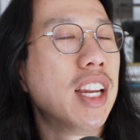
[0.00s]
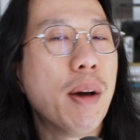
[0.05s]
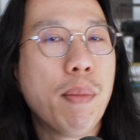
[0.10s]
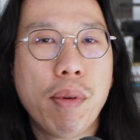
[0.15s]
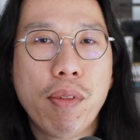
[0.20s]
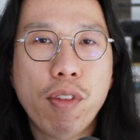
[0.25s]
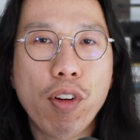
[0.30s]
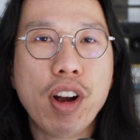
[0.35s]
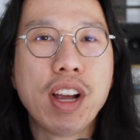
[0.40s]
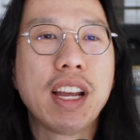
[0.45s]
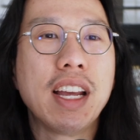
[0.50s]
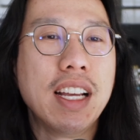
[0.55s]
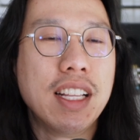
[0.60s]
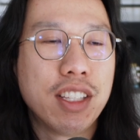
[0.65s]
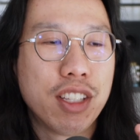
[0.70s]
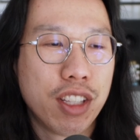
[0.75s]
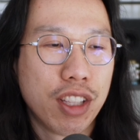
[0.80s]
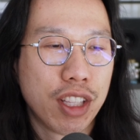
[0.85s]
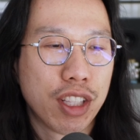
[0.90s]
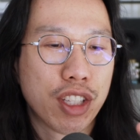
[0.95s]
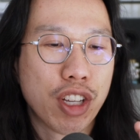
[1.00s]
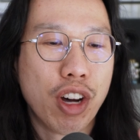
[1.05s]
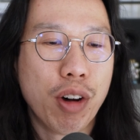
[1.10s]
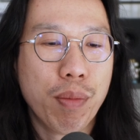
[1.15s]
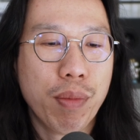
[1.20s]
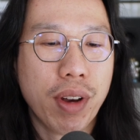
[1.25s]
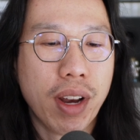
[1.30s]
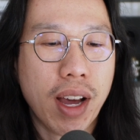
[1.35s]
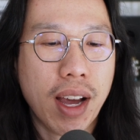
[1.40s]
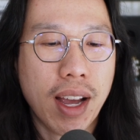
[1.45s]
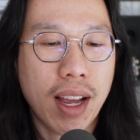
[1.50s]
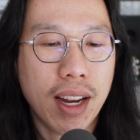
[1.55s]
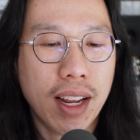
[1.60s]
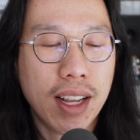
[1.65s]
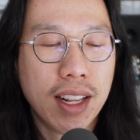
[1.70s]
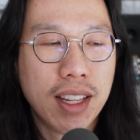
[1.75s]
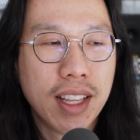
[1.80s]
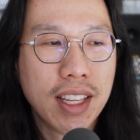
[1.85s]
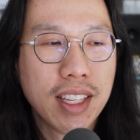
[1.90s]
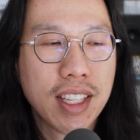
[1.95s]
Now, before I get into the top nine,
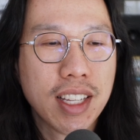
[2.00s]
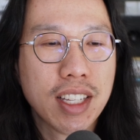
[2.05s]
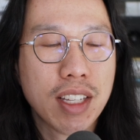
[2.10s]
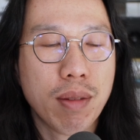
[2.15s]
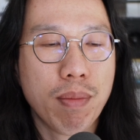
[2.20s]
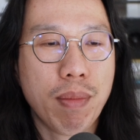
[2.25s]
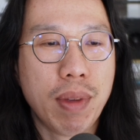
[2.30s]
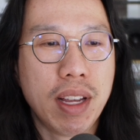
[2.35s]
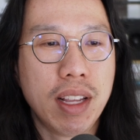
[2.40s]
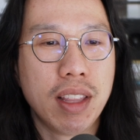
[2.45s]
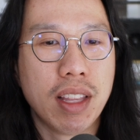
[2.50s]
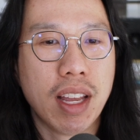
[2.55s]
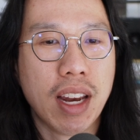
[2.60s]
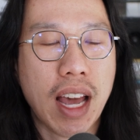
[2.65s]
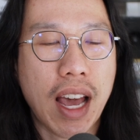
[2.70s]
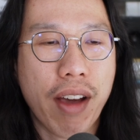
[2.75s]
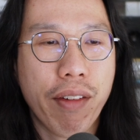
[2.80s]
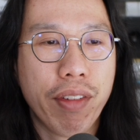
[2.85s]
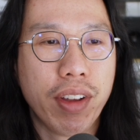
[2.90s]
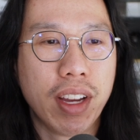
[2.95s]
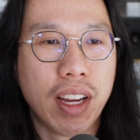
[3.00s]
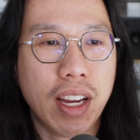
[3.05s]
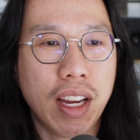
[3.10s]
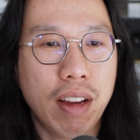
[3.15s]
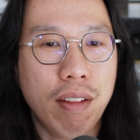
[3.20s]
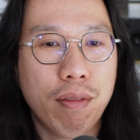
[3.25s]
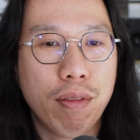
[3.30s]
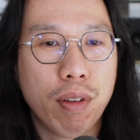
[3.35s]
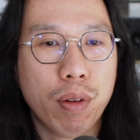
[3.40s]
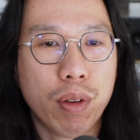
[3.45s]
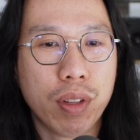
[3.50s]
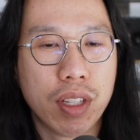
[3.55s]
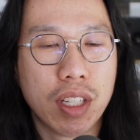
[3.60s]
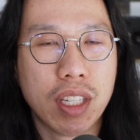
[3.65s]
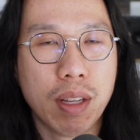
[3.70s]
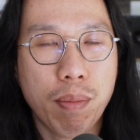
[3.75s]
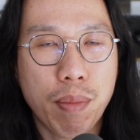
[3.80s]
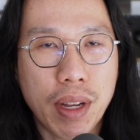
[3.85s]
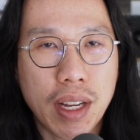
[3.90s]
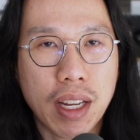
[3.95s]
it, this doesn't mean that having
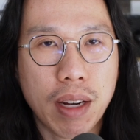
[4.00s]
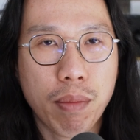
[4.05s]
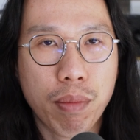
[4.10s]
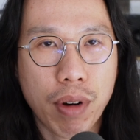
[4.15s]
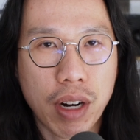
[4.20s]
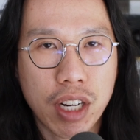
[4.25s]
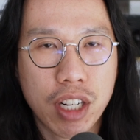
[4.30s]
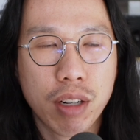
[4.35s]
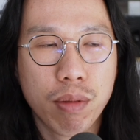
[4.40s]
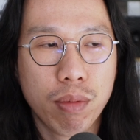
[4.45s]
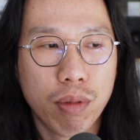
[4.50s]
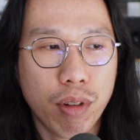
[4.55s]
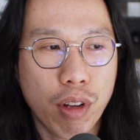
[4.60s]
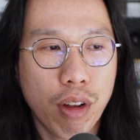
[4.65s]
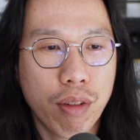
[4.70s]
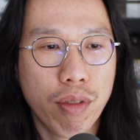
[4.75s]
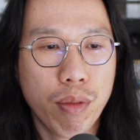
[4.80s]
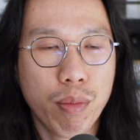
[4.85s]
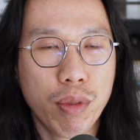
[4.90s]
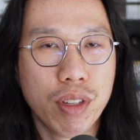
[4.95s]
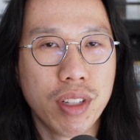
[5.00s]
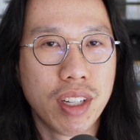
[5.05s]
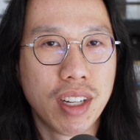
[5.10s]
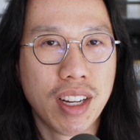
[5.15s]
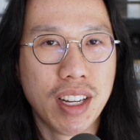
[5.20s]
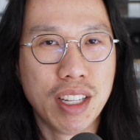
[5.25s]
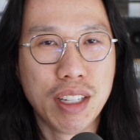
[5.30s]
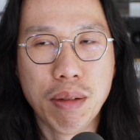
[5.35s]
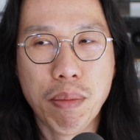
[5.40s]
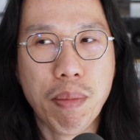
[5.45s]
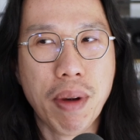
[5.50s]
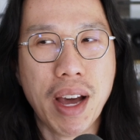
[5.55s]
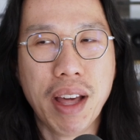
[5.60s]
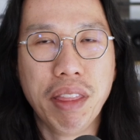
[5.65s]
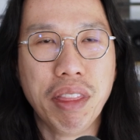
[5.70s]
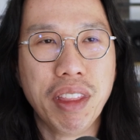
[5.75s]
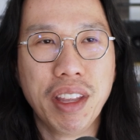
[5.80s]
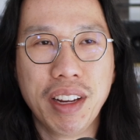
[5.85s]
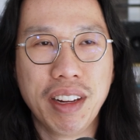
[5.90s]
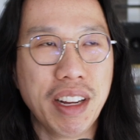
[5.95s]
influences and being impressionable over music is a
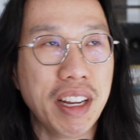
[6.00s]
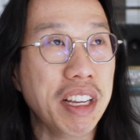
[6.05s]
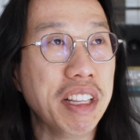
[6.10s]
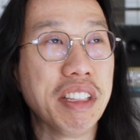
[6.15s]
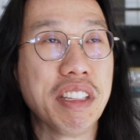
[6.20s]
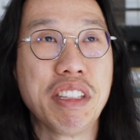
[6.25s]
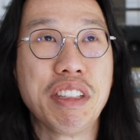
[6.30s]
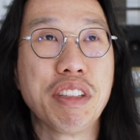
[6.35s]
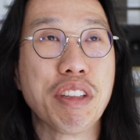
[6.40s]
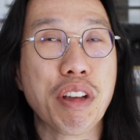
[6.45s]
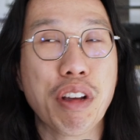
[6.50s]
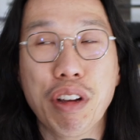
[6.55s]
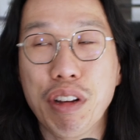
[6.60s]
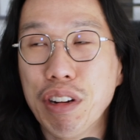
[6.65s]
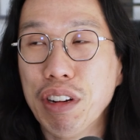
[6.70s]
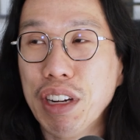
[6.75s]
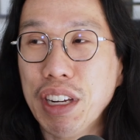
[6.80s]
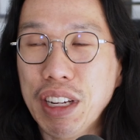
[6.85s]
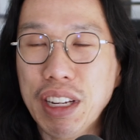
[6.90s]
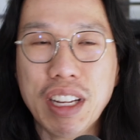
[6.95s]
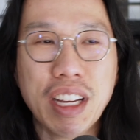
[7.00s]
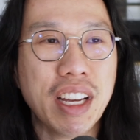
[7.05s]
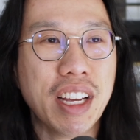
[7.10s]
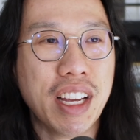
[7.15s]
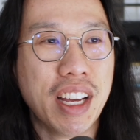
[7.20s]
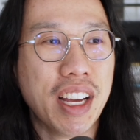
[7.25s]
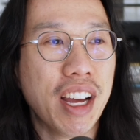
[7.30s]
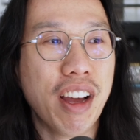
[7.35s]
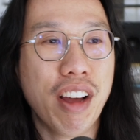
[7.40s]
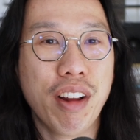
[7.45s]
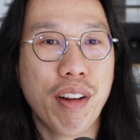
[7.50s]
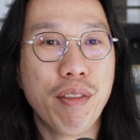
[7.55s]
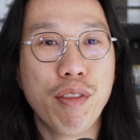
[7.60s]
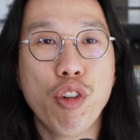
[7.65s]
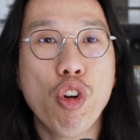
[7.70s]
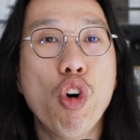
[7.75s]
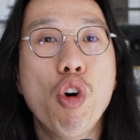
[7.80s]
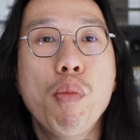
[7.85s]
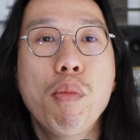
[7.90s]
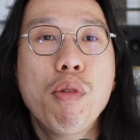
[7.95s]
bad thing. It's totally uh,
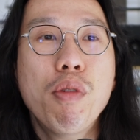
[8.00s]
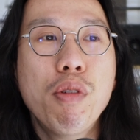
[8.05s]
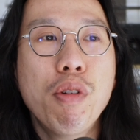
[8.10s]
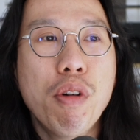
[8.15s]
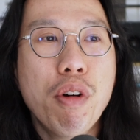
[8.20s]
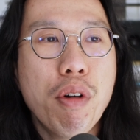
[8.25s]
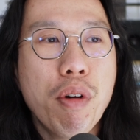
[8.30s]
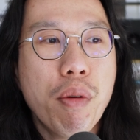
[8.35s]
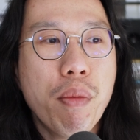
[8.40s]
normal.